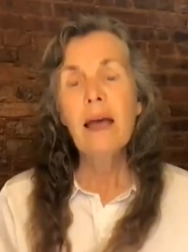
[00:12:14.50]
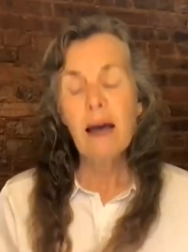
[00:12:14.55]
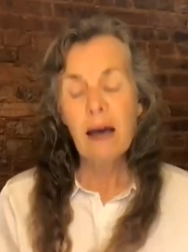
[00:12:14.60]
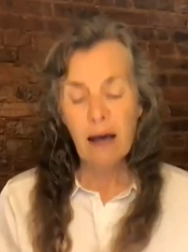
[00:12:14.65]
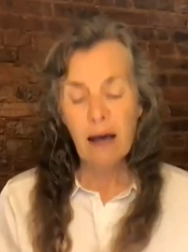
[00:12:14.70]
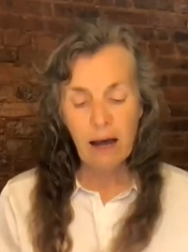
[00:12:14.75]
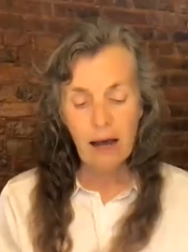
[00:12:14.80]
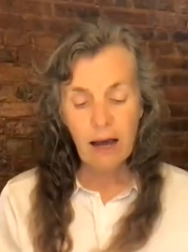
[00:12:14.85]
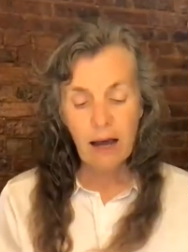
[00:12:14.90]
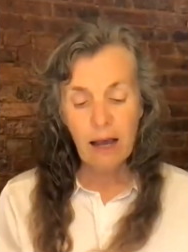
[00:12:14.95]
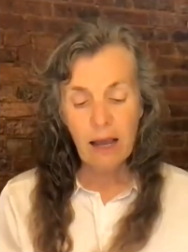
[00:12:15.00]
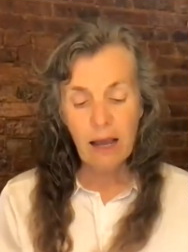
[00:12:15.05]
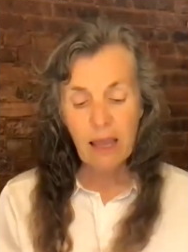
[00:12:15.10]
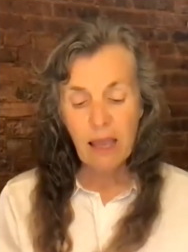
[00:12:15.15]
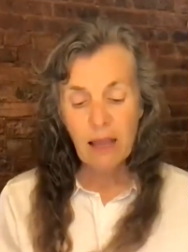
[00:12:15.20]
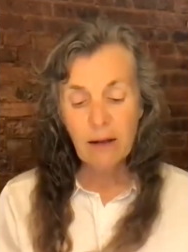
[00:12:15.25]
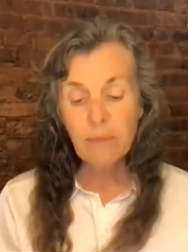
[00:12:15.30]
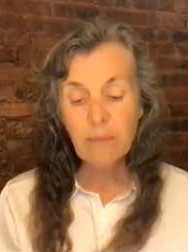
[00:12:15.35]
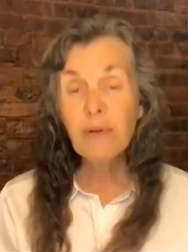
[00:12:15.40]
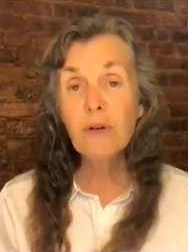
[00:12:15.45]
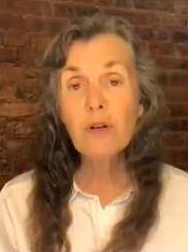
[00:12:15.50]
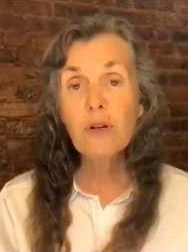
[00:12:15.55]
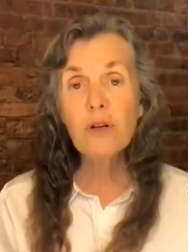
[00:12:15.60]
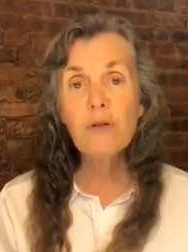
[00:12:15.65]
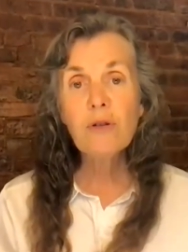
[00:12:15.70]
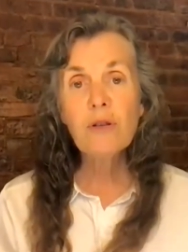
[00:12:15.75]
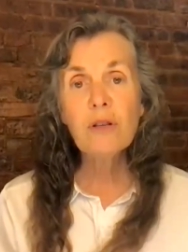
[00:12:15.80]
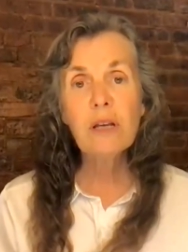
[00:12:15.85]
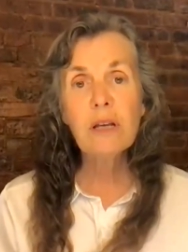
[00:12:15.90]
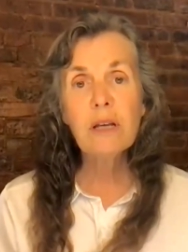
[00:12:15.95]
uh, it
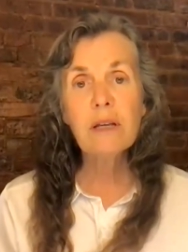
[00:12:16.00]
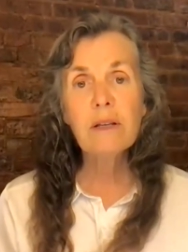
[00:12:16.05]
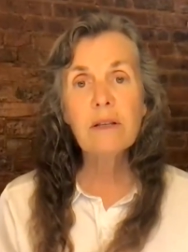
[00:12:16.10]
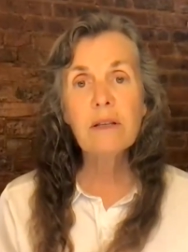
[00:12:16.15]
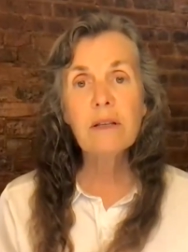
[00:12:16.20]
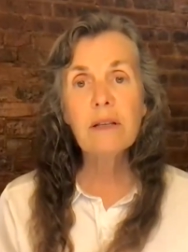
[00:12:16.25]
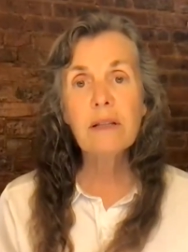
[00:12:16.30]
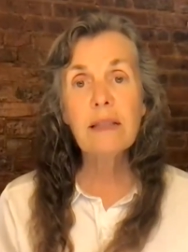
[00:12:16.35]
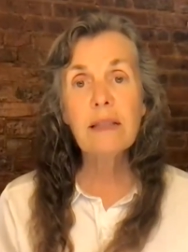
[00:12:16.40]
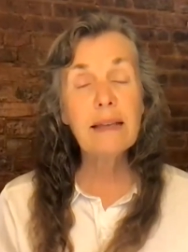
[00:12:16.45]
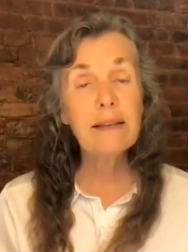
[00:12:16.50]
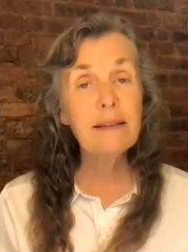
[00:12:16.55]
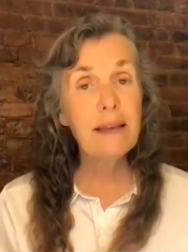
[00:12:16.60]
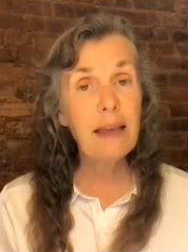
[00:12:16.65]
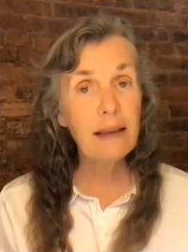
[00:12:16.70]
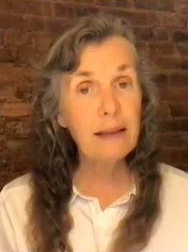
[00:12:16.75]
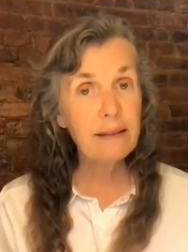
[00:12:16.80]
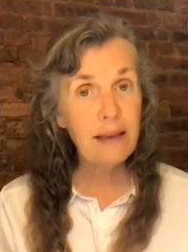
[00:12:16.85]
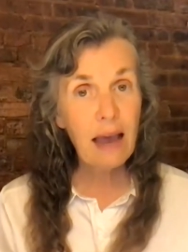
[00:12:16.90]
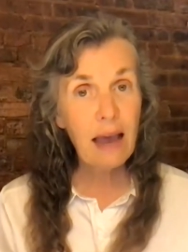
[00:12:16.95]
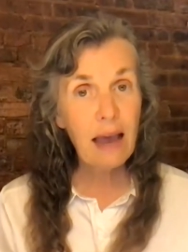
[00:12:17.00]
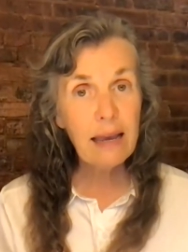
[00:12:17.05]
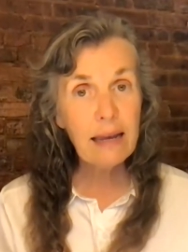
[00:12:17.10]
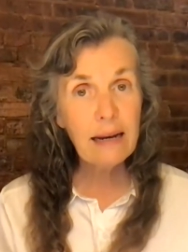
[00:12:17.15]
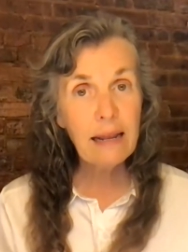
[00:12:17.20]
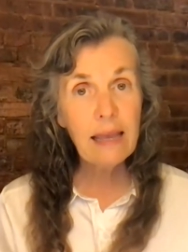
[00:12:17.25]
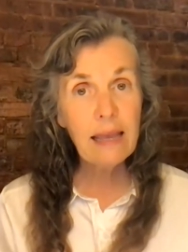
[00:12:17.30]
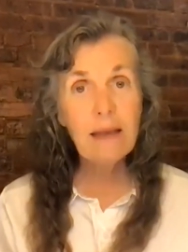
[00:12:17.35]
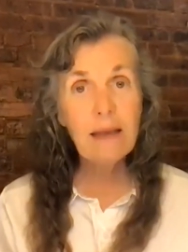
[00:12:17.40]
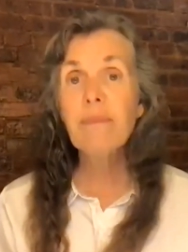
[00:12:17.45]
produces less
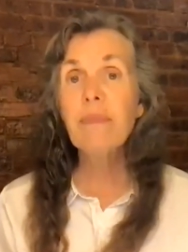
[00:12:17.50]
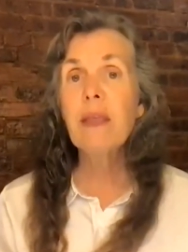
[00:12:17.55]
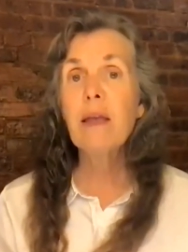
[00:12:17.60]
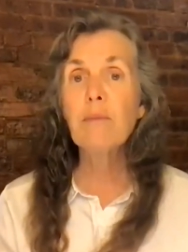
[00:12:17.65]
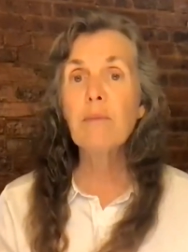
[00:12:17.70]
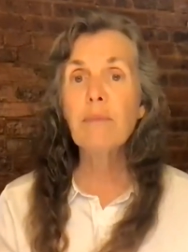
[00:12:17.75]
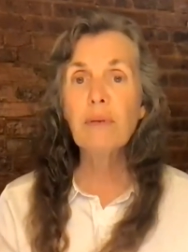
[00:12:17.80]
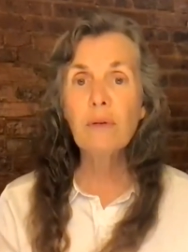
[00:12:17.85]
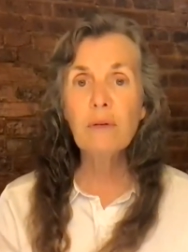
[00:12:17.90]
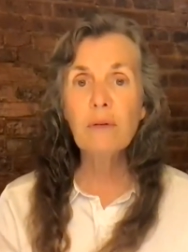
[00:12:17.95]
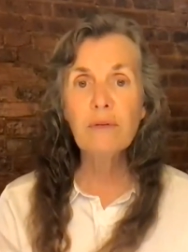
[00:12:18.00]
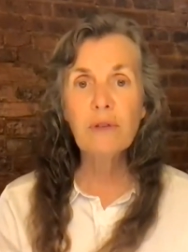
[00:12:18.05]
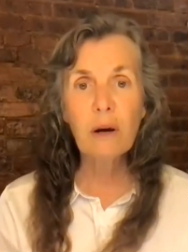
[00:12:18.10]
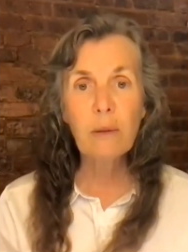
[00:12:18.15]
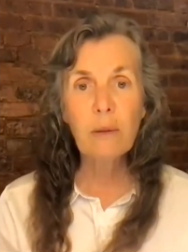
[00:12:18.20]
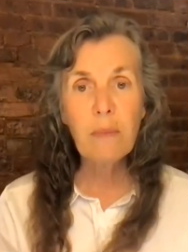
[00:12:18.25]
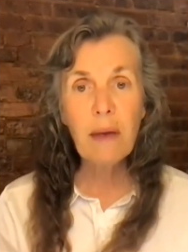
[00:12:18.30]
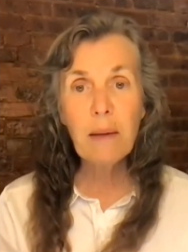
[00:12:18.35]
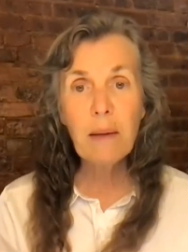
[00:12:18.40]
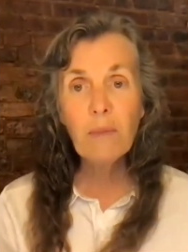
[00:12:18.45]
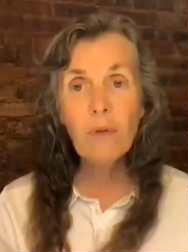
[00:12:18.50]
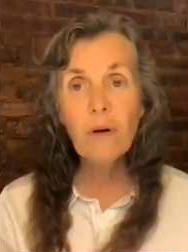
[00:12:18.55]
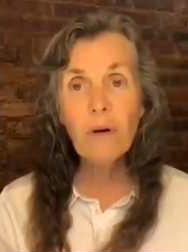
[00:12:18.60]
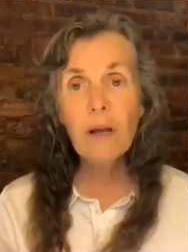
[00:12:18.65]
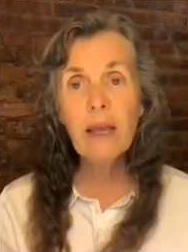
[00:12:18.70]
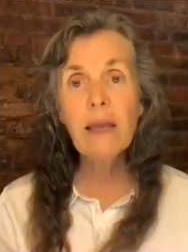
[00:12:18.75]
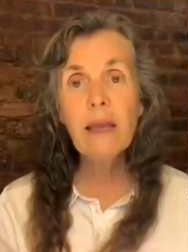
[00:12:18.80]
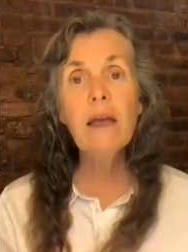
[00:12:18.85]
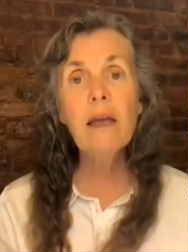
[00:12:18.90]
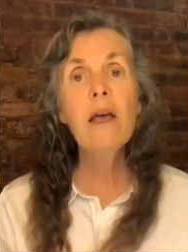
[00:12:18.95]
anxiety, improves our
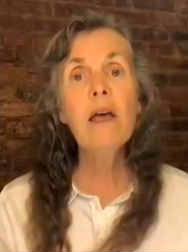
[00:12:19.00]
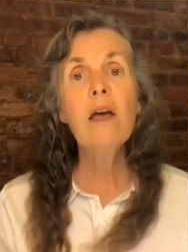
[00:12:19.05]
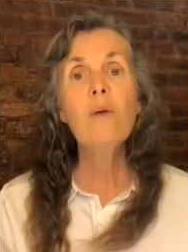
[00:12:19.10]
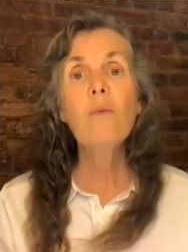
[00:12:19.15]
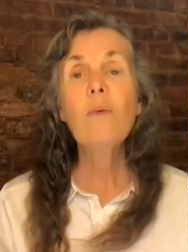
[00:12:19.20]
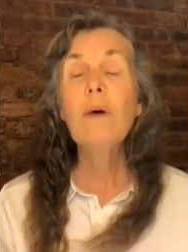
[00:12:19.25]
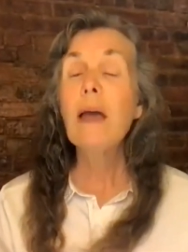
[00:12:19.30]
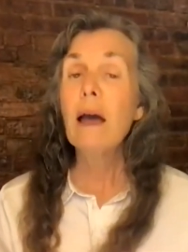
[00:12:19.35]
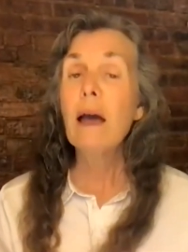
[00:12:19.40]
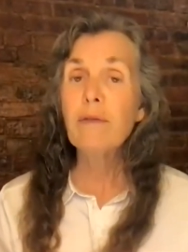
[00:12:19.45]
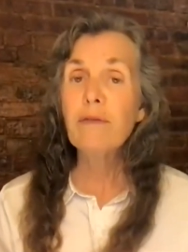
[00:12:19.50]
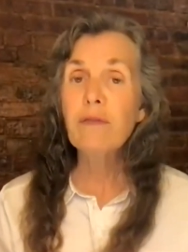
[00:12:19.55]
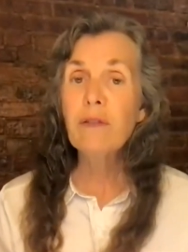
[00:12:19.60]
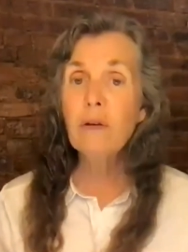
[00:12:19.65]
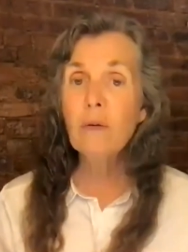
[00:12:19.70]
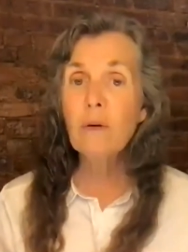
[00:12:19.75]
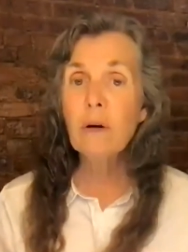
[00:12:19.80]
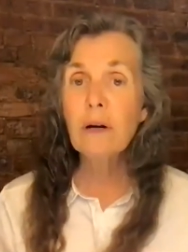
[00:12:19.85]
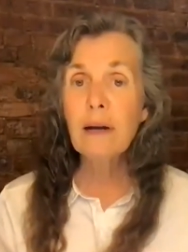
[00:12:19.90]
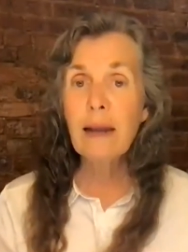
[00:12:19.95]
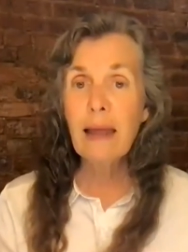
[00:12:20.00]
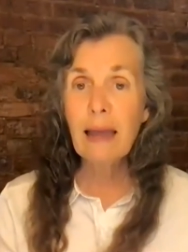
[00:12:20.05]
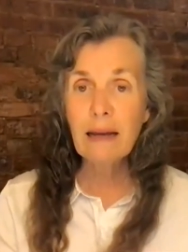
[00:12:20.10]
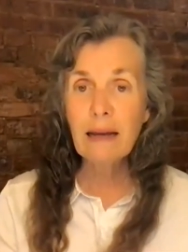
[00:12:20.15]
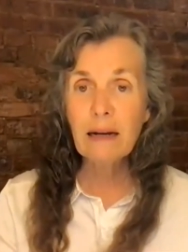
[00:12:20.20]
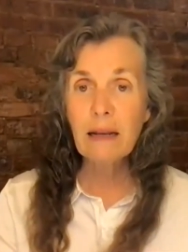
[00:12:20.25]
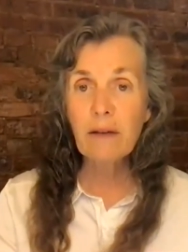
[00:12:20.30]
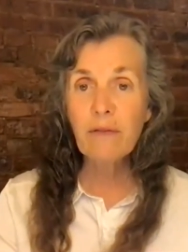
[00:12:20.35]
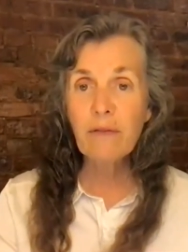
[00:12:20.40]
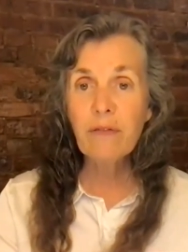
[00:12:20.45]
memory. We have fewer
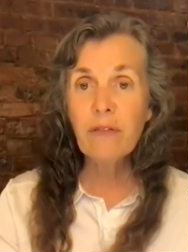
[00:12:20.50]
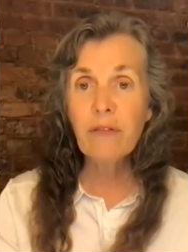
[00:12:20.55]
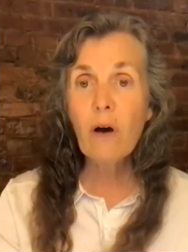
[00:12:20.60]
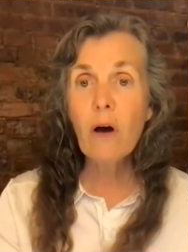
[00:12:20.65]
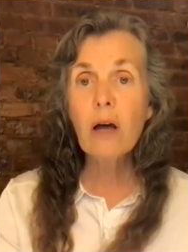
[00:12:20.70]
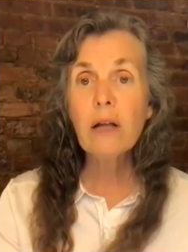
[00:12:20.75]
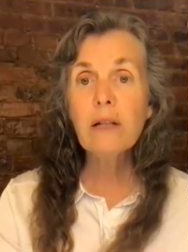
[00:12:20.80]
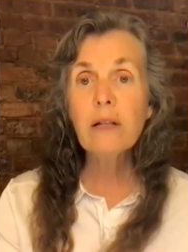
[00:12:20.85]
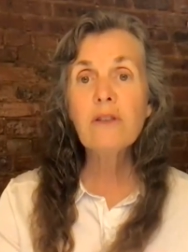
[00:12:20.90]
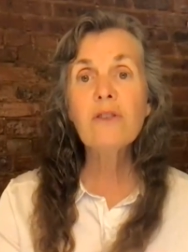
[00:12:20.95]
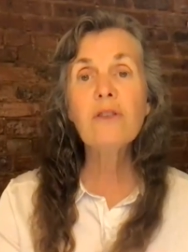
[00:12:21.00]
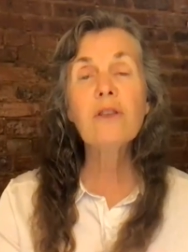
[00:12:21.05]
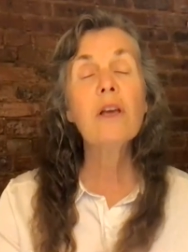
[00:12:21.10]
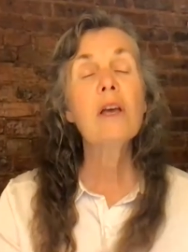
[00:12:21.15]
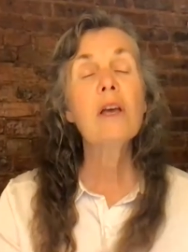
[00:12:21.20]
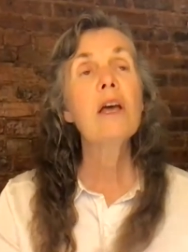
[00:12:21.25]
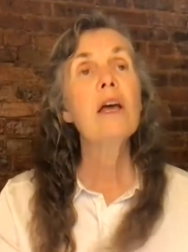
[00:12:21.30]
negative thoughts.